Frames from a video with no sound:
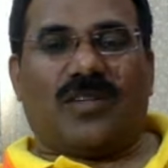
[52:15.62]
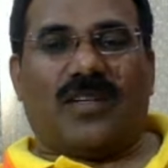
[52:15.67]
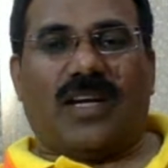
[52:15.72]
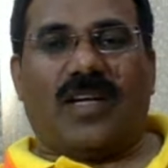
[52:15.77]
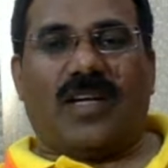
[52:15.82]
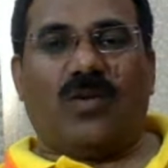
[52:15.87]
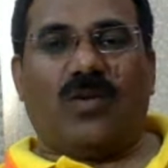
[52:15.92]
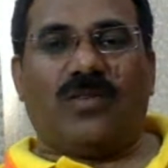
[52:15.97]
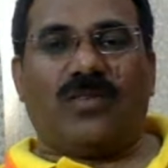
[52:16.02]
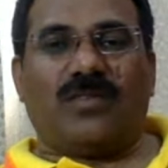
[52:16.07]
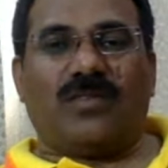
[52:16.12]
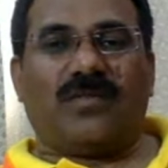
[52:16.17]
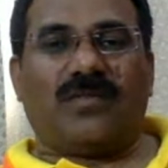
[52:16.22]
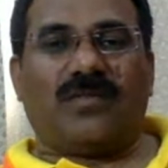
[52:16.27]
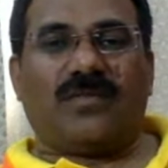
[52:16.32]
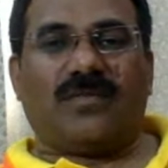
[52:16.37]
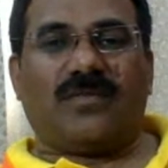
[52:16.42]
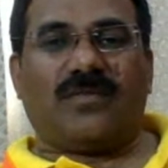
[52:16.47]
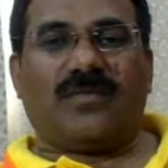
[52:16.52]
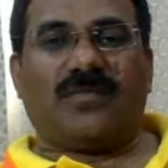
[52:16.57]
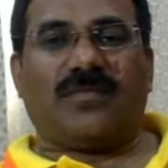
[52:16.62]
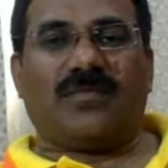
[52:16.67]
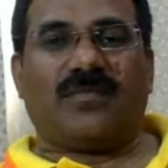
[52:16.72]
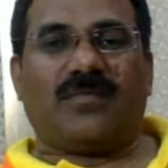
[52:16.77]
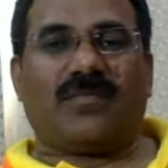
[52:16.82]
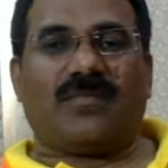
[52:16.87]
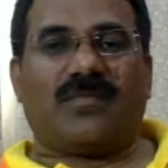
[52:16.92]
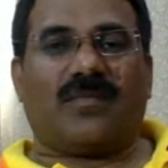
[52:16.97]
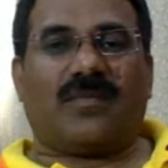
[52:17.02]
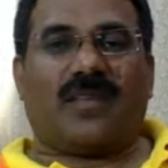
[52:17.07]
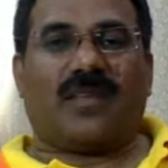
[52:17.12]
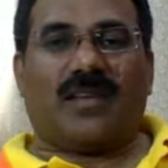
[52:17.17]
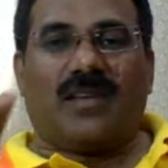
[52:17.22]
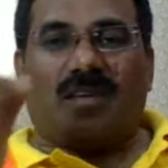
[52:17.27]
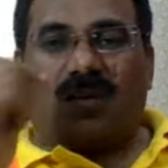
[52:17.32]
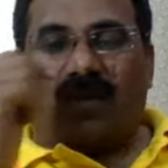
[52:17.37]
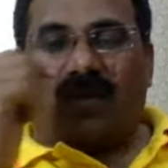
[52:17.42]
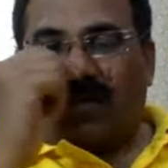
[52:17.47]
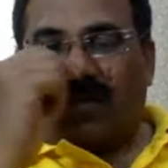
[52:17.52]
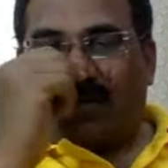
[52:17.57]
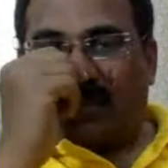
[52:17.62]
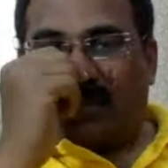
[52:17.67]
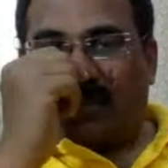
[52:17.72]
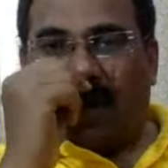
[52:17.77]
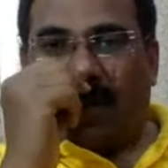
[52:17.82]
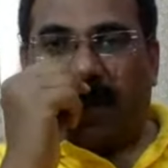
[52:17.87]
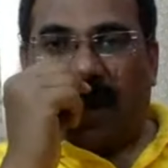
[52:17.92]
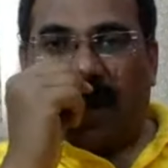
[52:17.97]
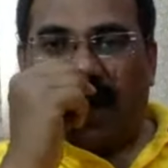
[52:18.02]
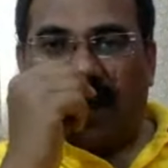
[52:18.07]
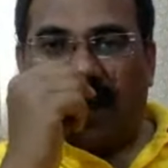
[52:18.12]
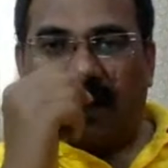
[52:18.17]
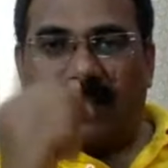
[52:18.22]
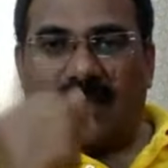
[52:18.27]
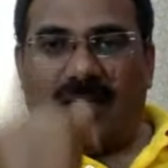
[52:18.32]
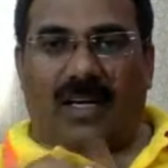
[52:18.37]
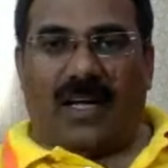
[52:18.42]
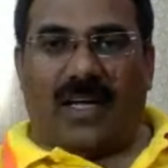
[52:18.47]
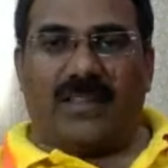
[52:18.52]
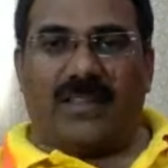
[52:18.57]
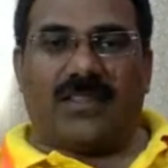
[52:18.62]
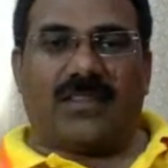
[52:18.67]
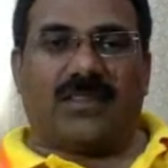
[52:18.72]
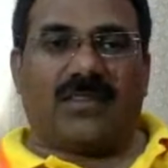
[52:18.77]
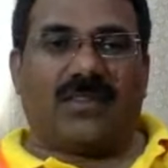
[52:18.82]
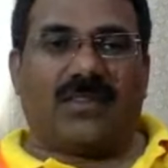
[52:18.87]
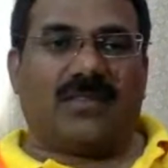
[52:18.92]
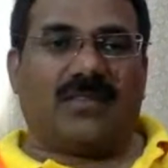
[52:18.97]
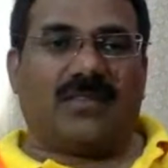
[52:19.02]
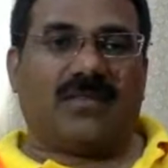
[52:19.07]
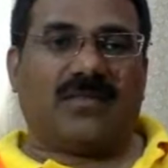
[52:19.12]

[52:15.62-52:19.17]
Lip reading: Write down. We abide in Christ.